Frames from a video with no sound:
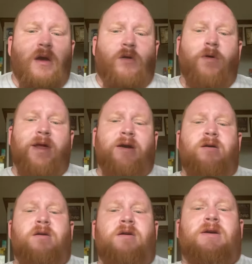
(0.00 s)
When I
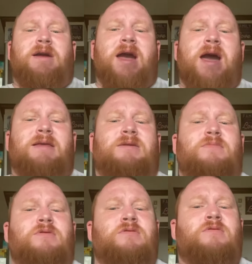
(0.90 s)
look at the
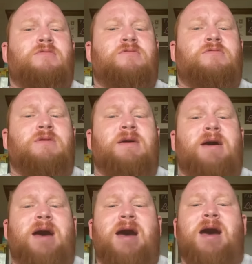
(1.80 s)
moon,
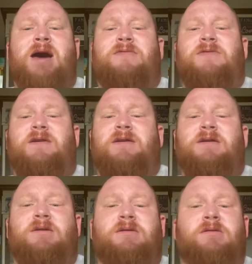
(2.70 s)
I
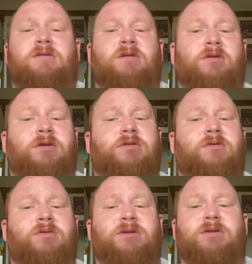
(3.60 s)
think, are you
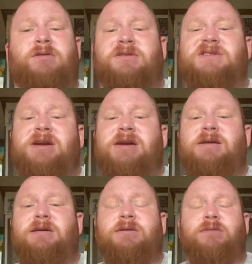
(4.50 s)
doing the
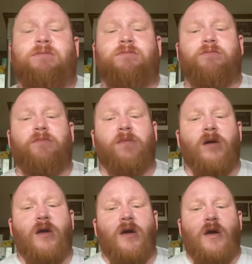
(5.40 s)
same?
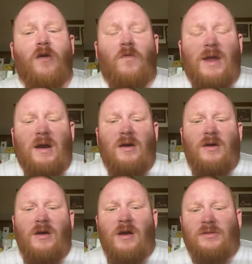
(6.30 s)
When I
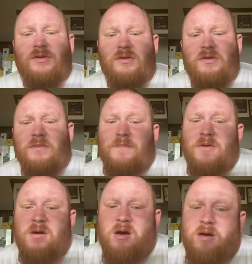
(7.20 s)
look through the
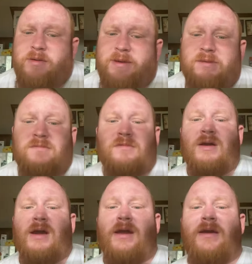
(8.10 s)
pouring
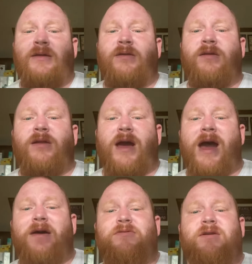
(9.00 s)
rain,
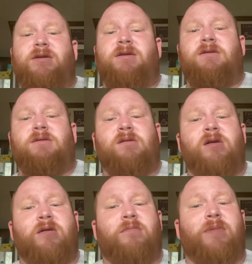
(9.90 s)
I think,
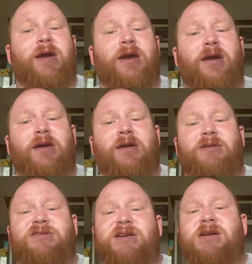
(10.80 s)

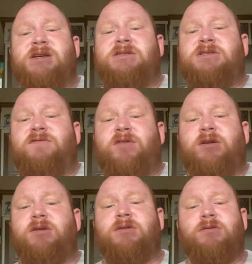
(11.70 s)
man's is
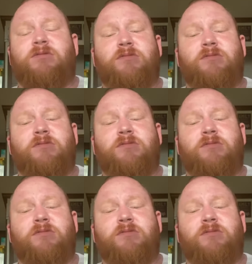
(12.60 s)
sweet.